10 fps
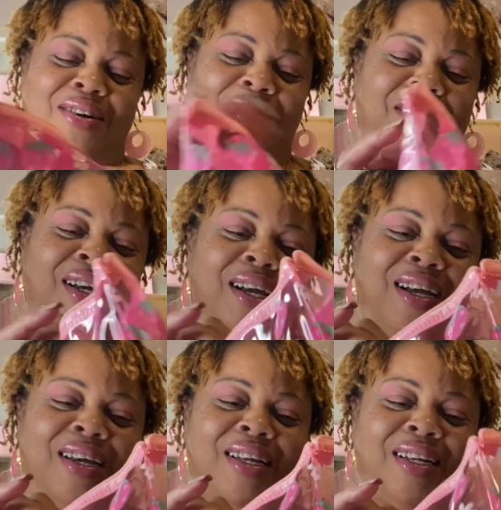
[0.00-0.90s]

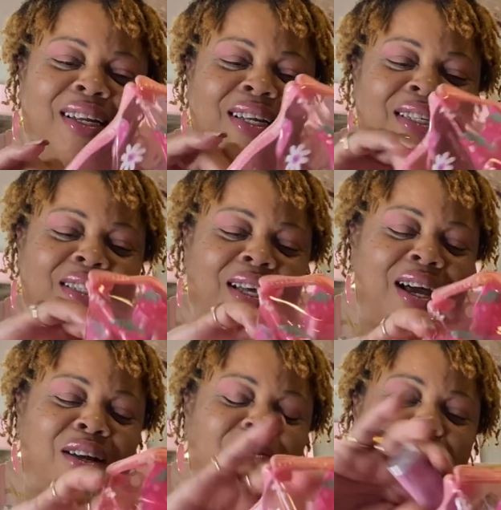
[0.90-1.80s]
Okay, and then
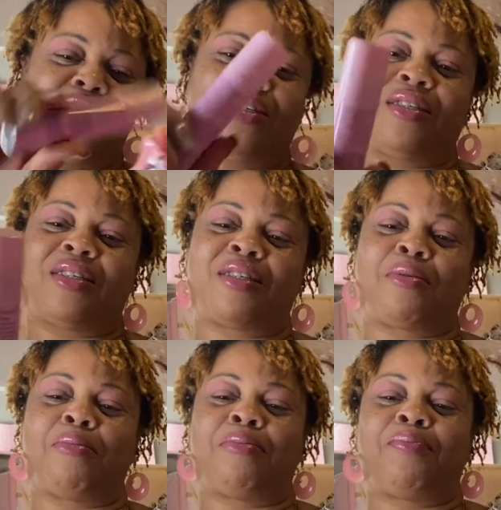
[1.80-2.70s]
inside of it is
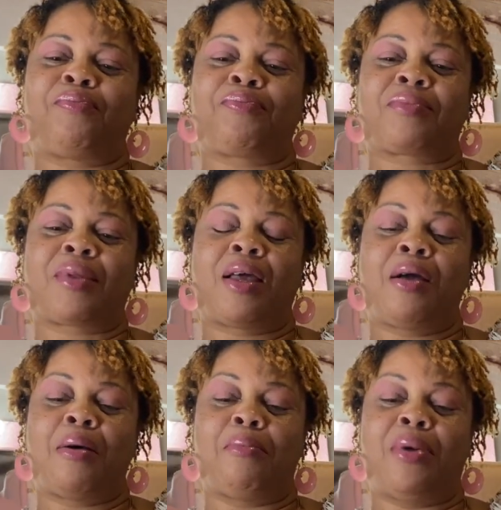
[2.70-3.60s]
some
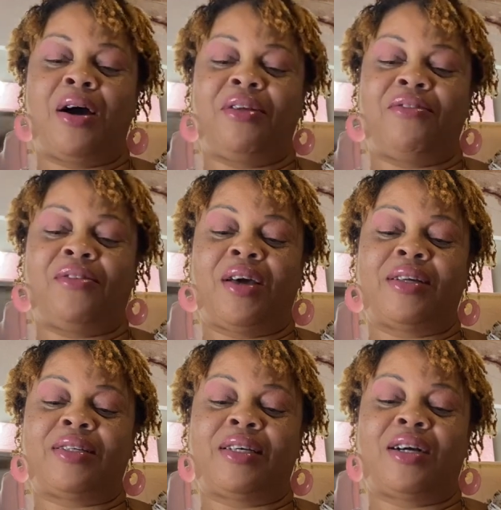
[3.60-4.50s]
Body
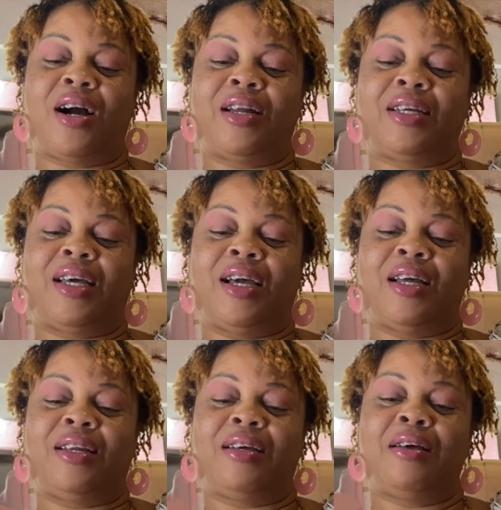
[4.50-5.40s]
Fantasy Cotton
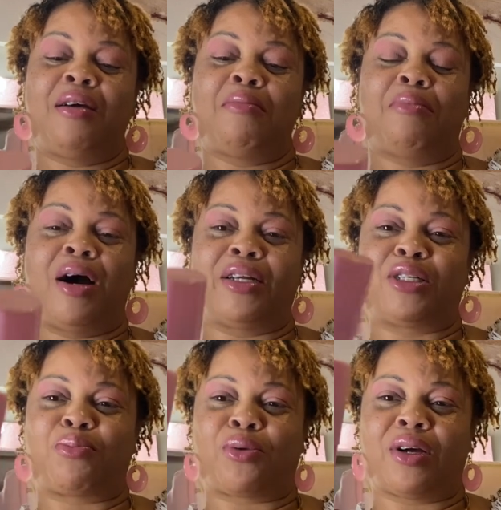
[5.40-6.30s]
Candy Body
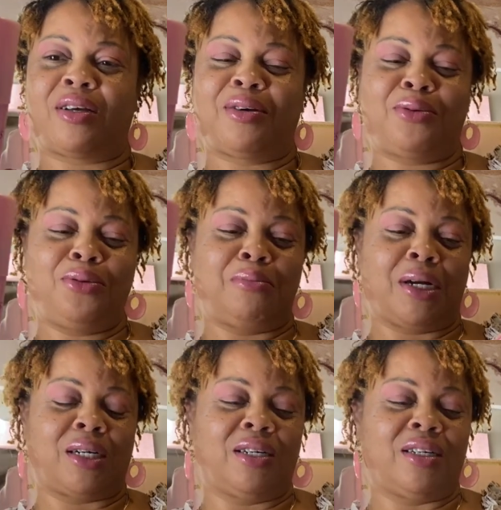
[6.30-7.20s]
Spray. Oh
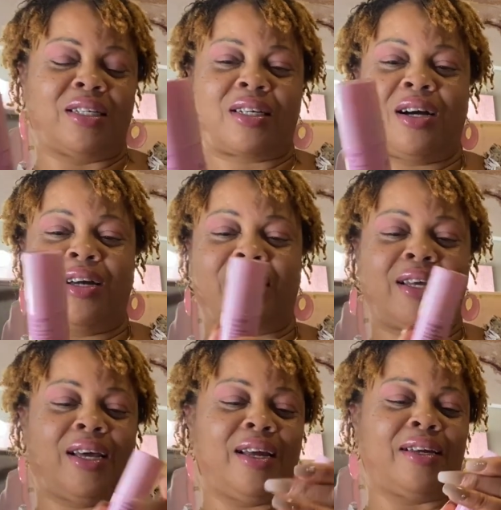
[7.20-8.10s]
my goodness, cotton
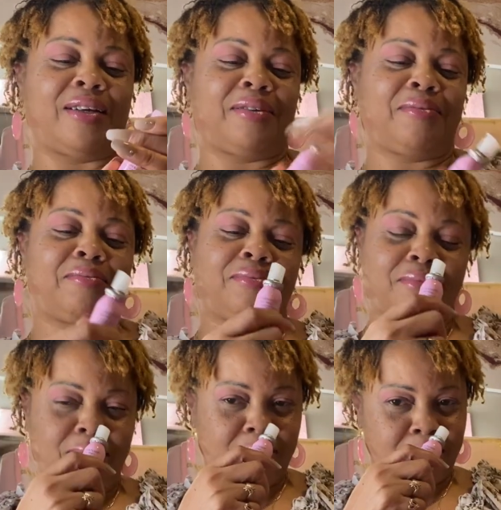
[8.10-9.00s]
candy.
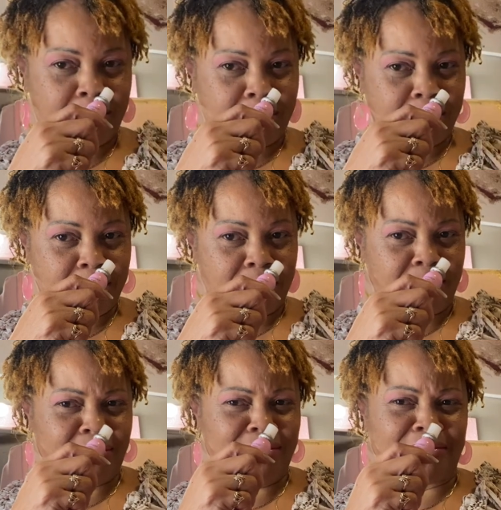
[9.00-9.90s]

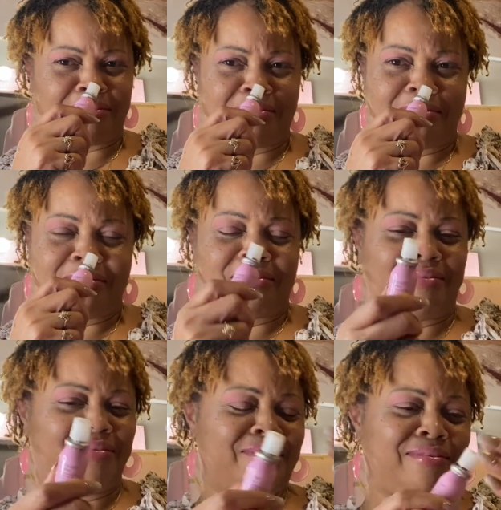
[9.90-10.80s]
Mmm,
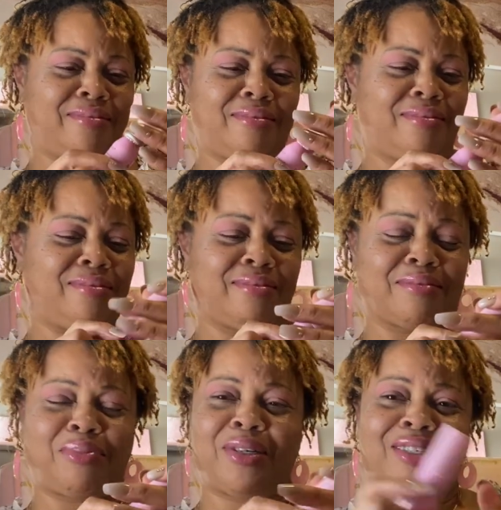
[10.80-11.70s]
mmm, mmm, mmm,
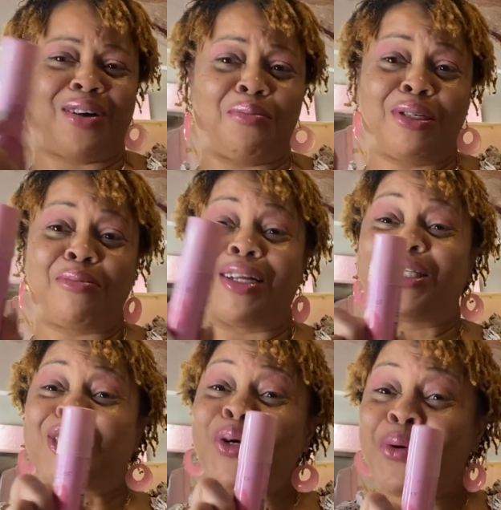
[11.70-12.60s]
mmm. Put this on, be smelling
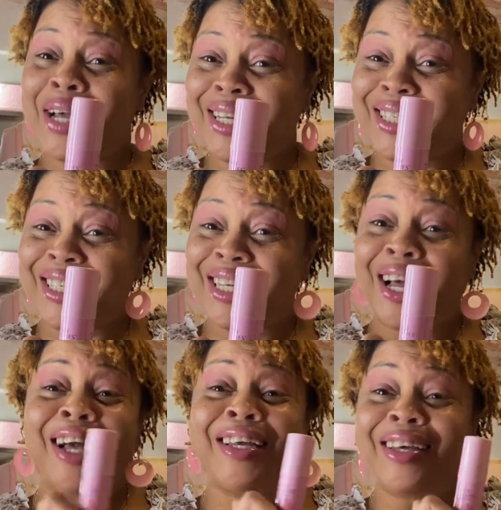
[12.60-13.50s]
sweet.
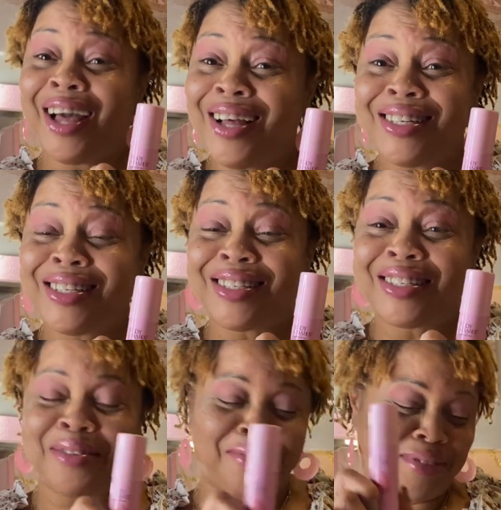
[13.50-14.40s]
Yes.